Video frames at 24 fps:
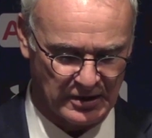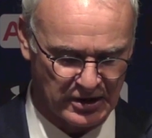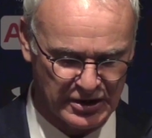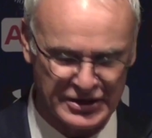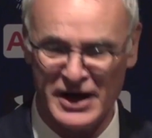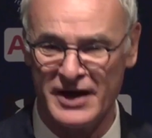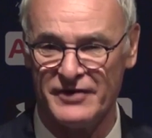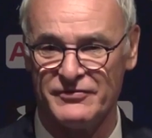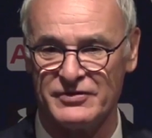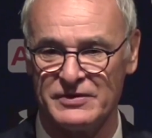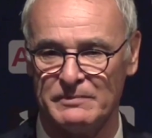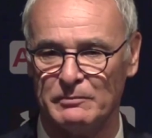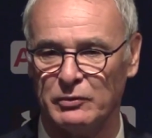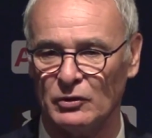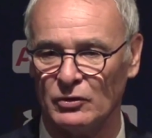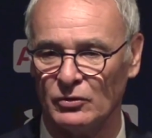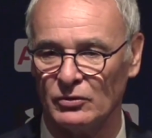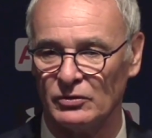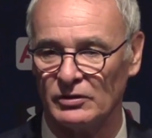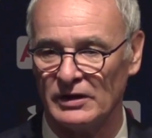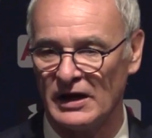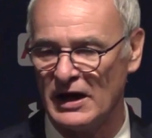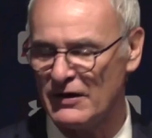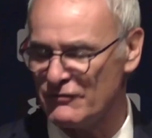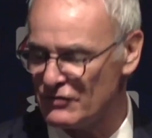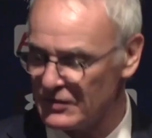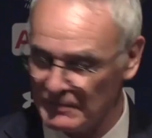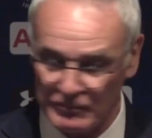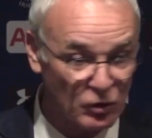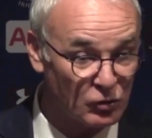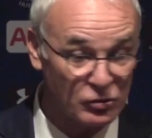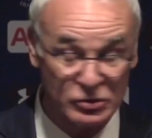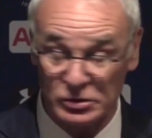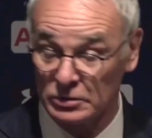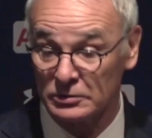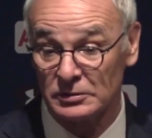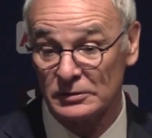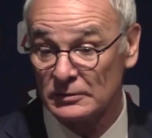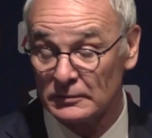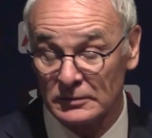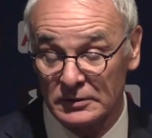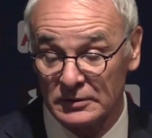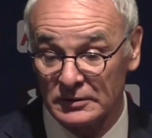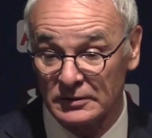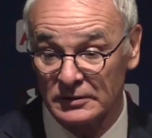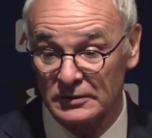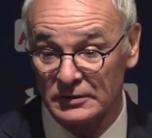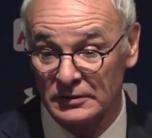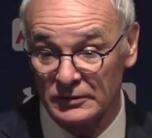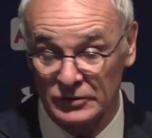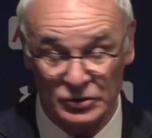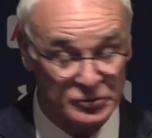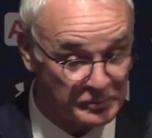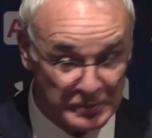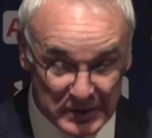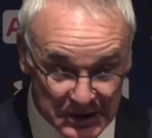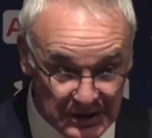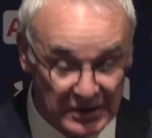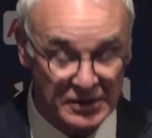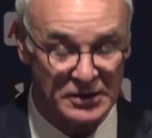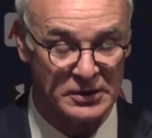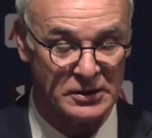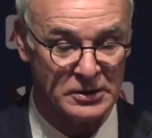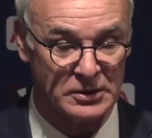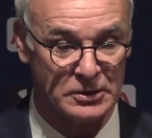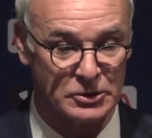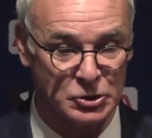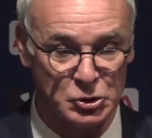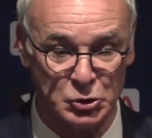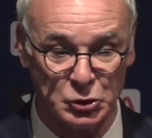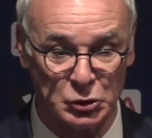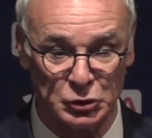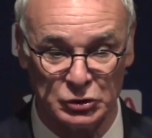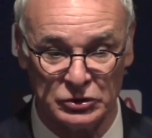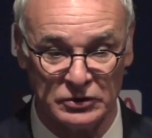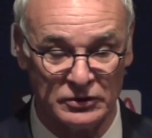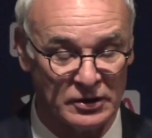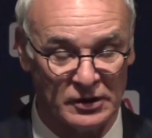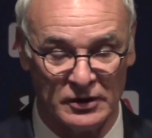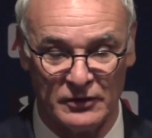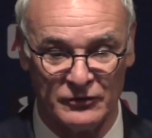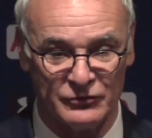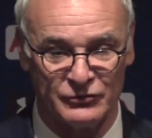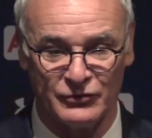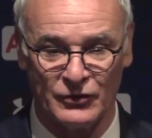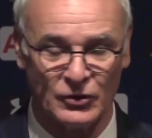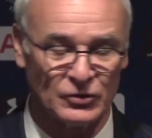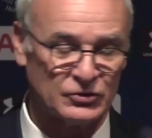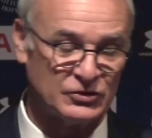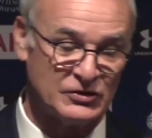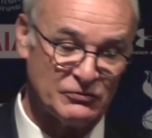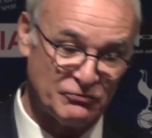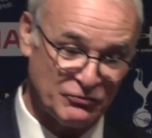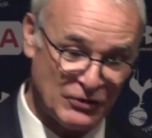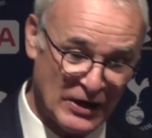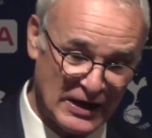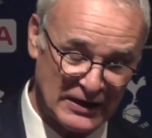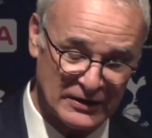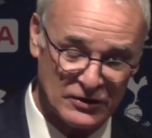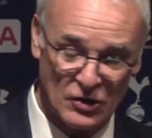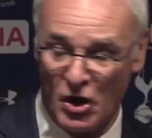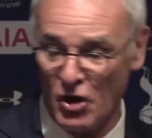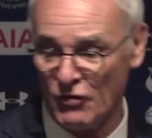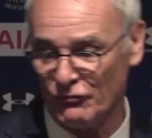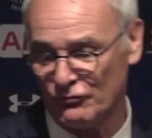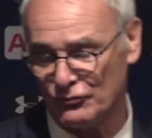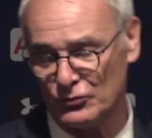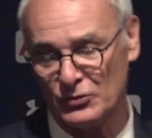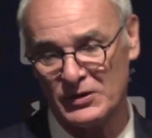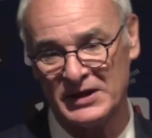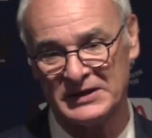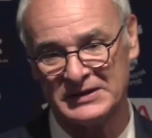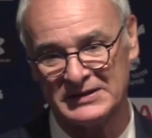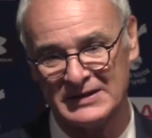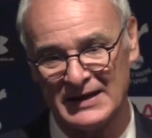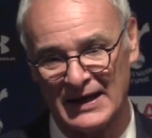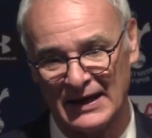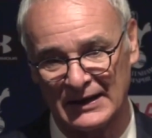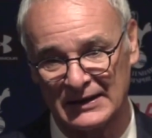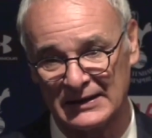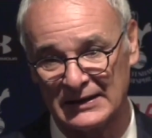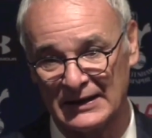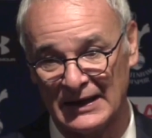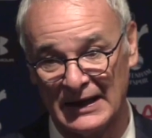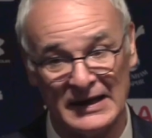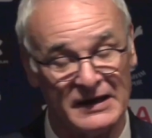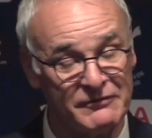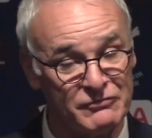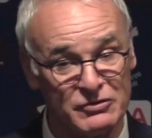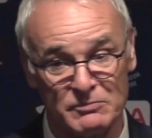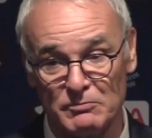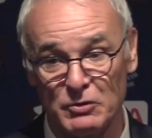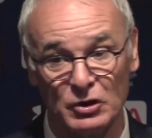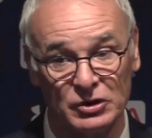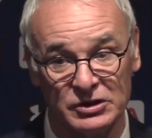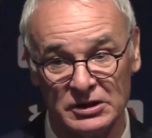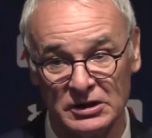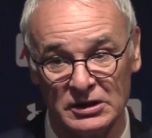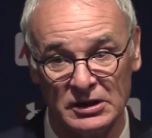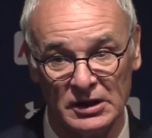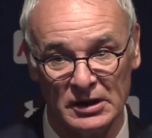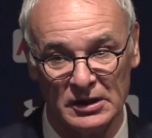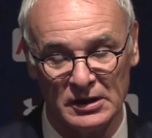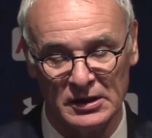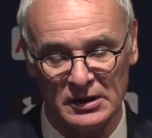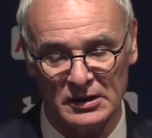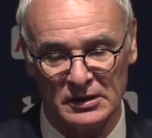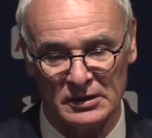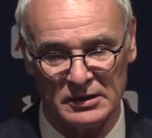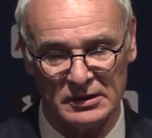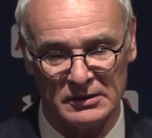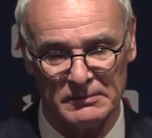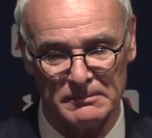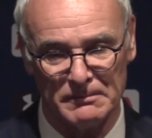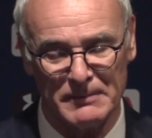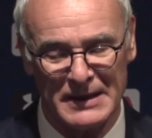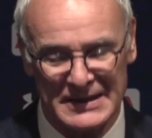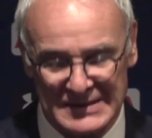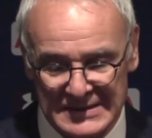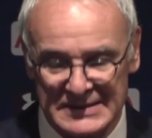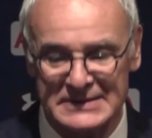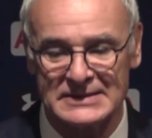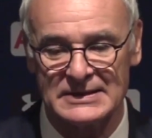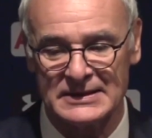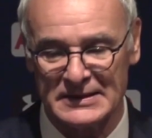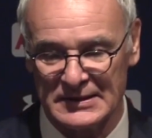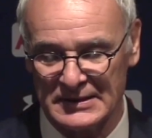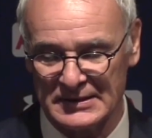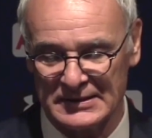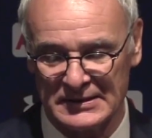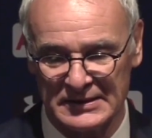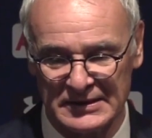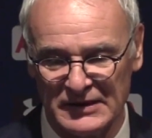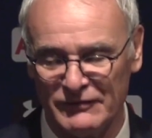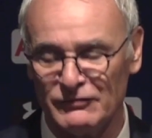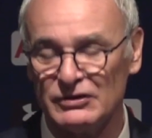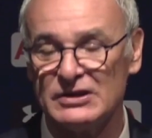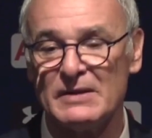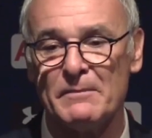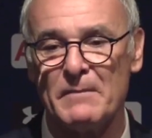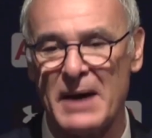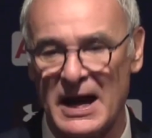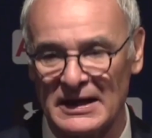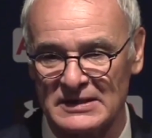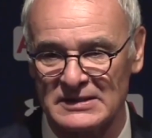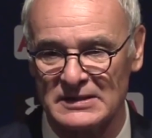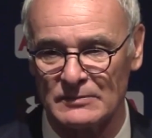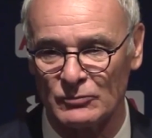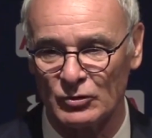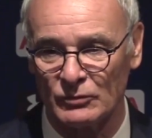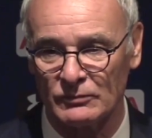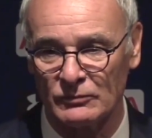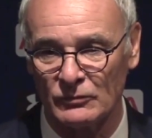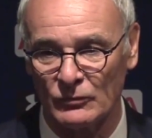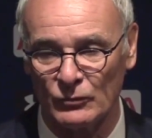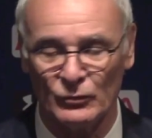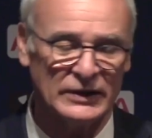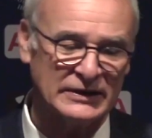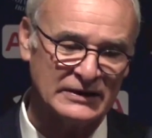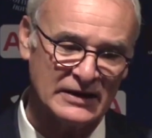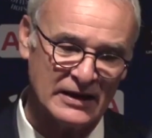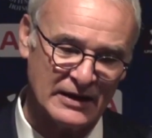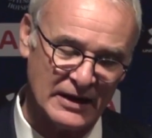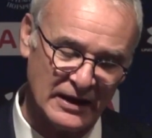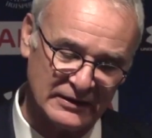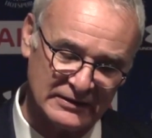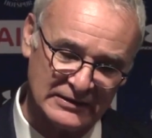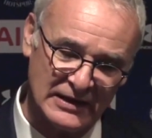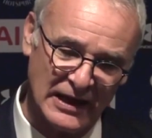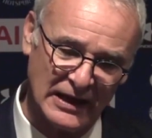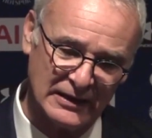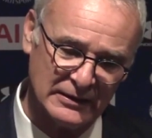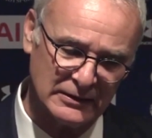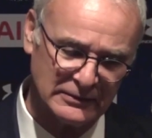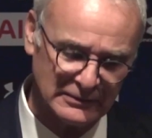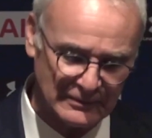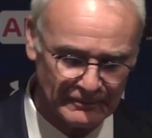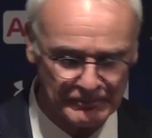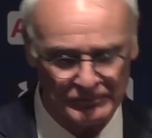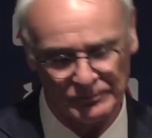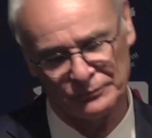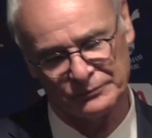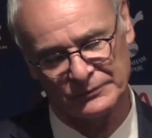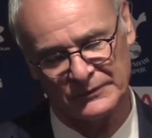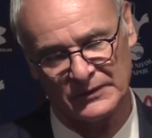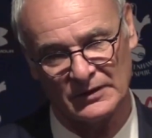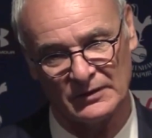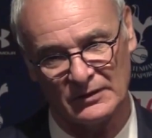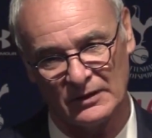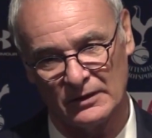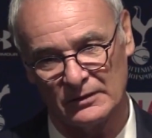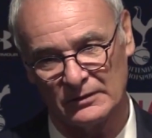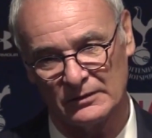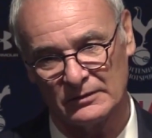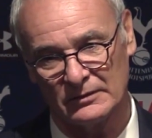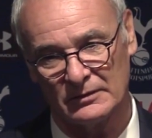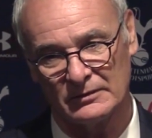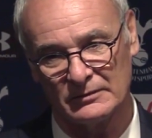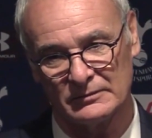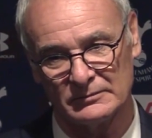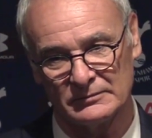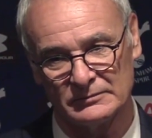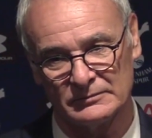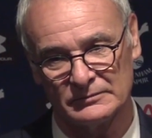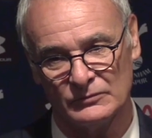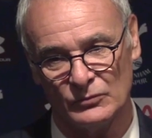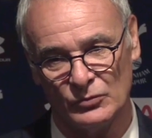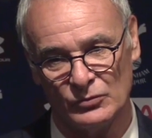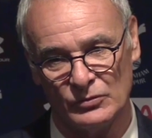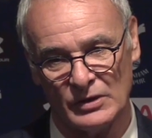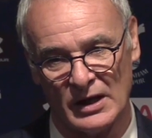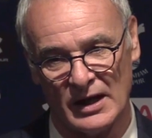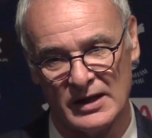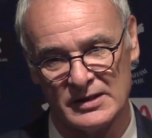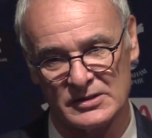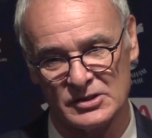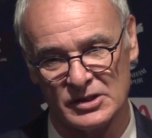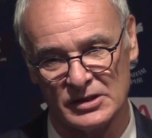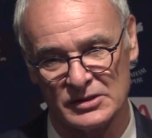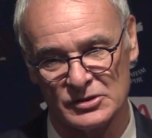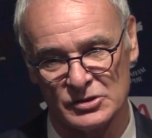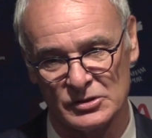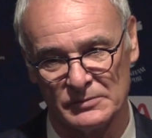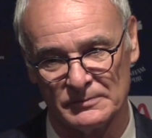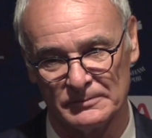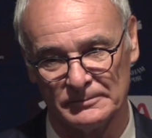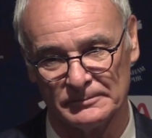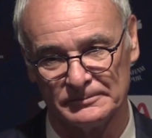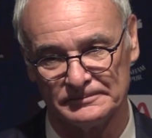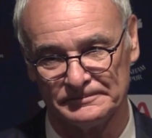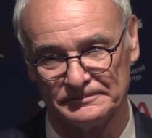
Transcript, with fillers: in every ball. Every ball could be good for defend or for attack, and everybody must give the maximum. When they are tired, I change.